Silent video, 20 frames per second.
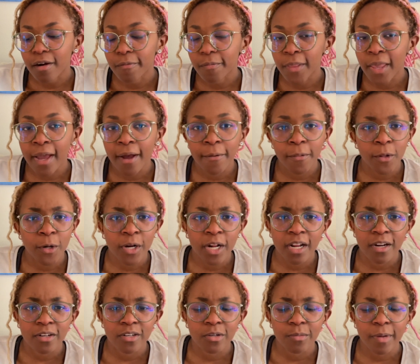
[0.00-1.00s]
Yeah, learning how
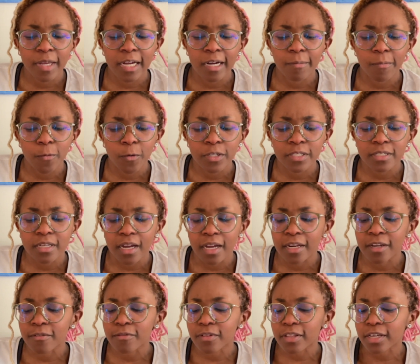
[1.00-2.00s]
to do makeup was
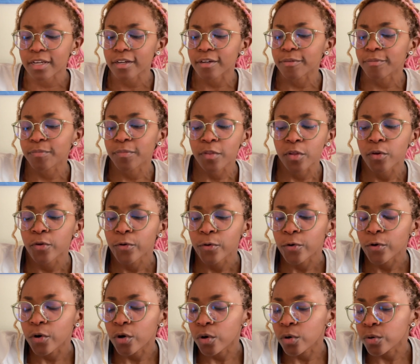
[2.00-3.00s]
kind of like a
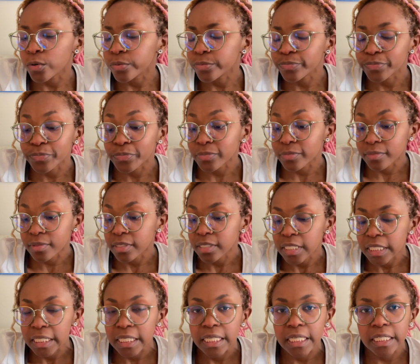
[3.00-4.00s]
whole
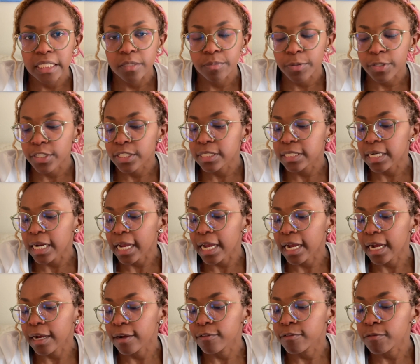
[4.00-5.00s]
experience and a
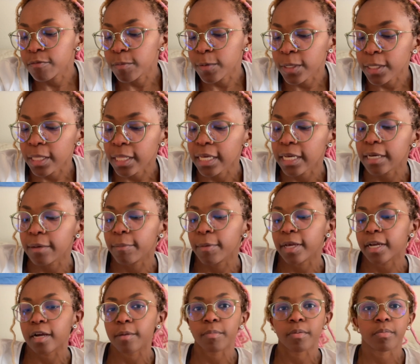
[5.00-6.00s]
half, but like
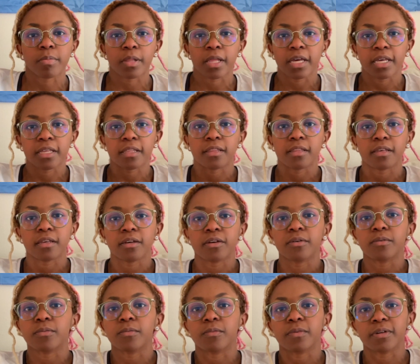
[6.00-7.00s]
makeup applying
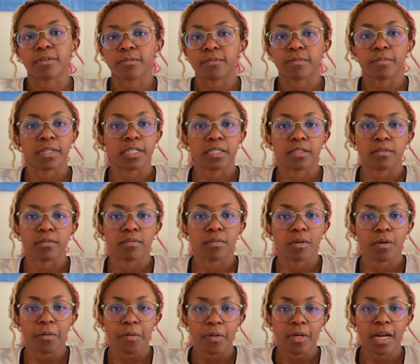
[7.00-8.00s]
Theo
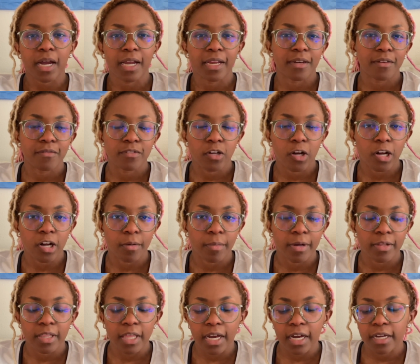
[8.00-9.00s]
we'll kind of talk
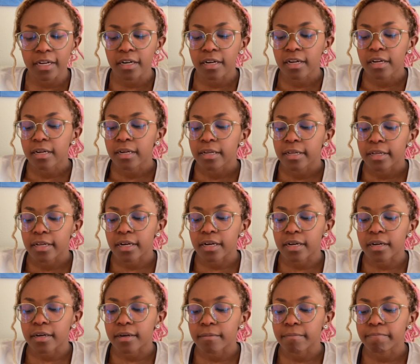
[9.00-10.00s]
about that.
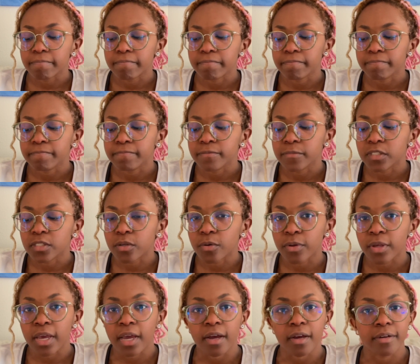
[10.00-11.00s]
So
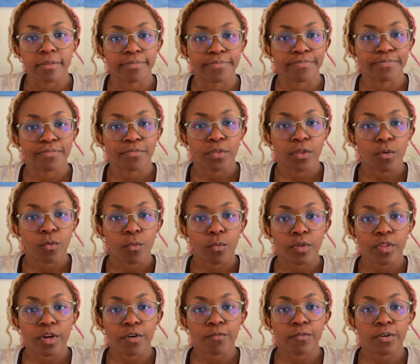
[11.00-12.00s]
yeah,
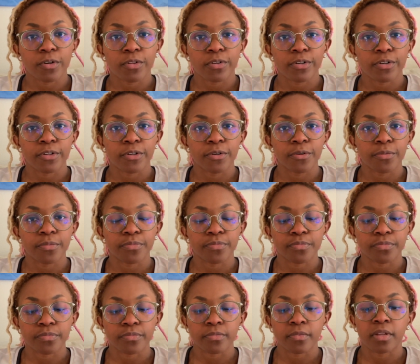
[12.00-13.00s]
without further ado,
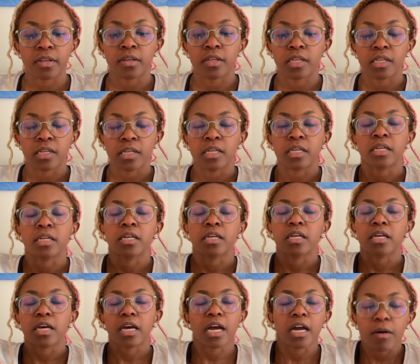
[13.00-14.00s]

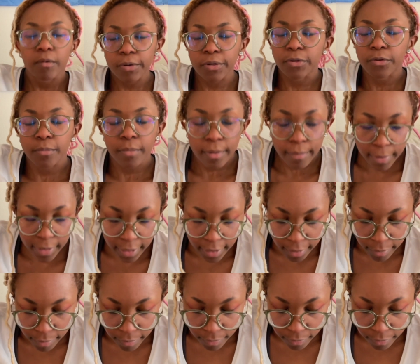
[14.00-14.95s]
how I do my makeup.